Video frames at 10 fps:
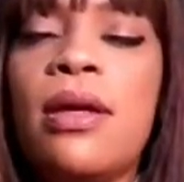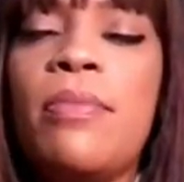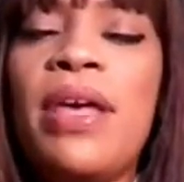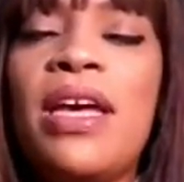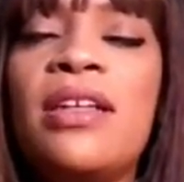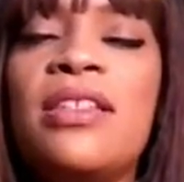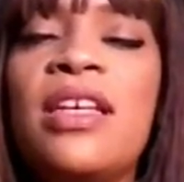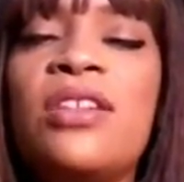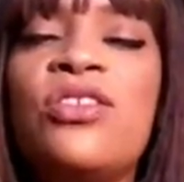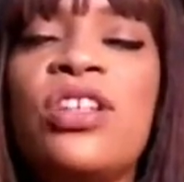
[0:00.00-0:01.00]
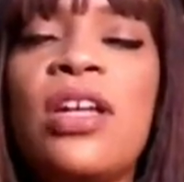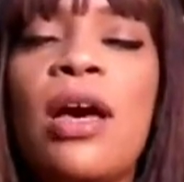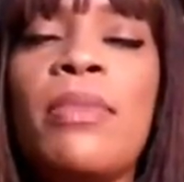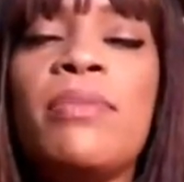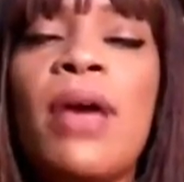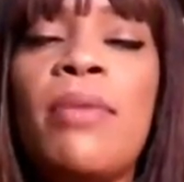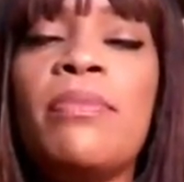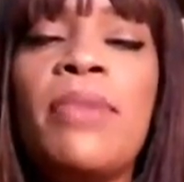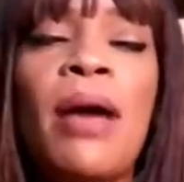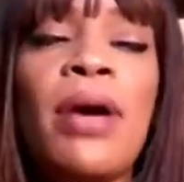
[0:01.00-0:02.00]
I'm paying attention.
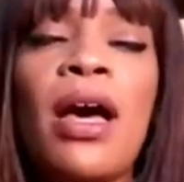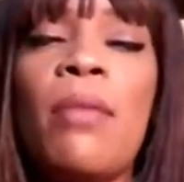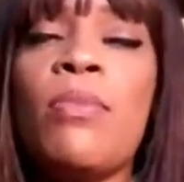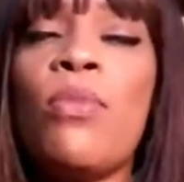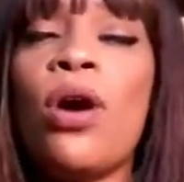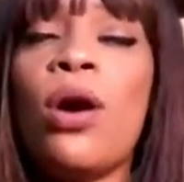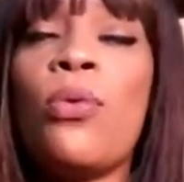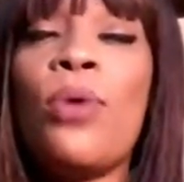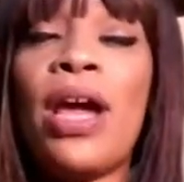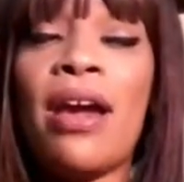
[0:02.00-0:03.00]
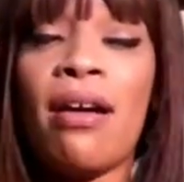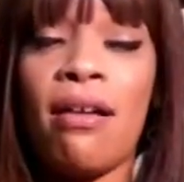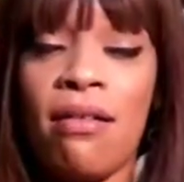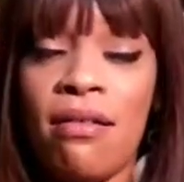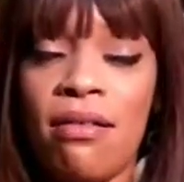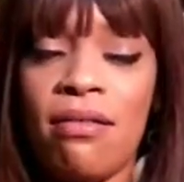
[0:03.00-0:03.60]
I'm becoming more aware.